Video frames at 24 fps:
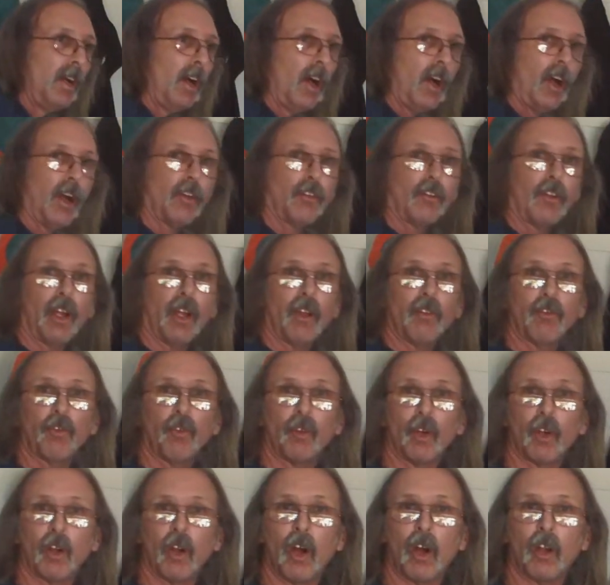Hard drives
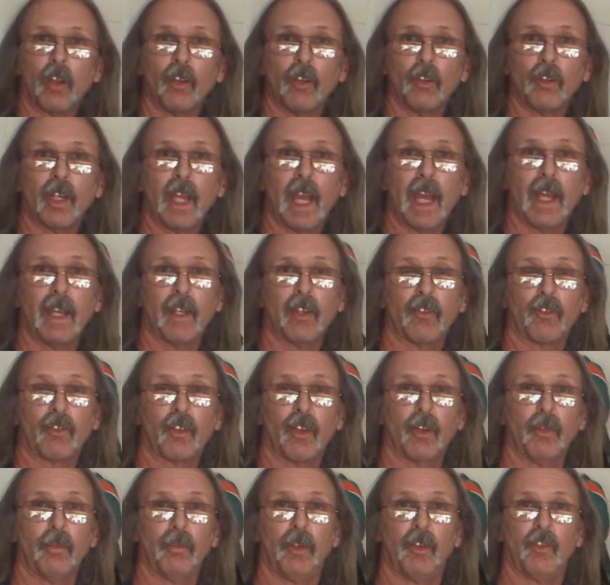where all your data is
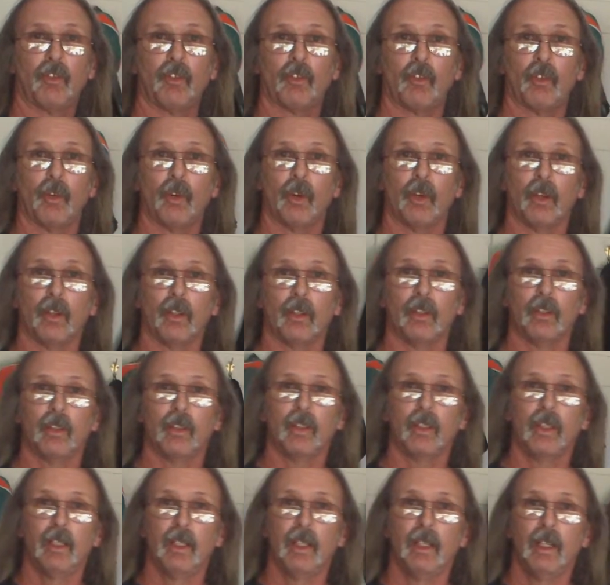going to be stored,
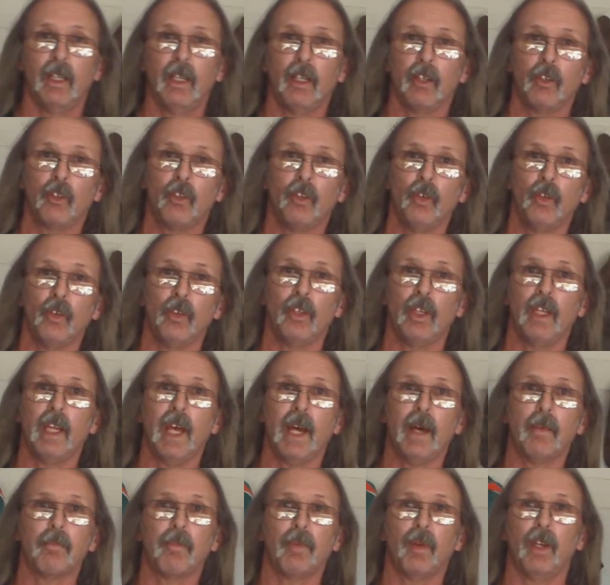including the
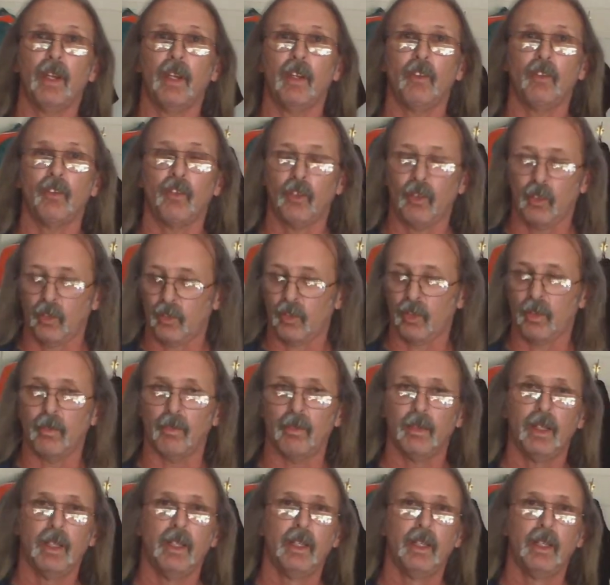operating system.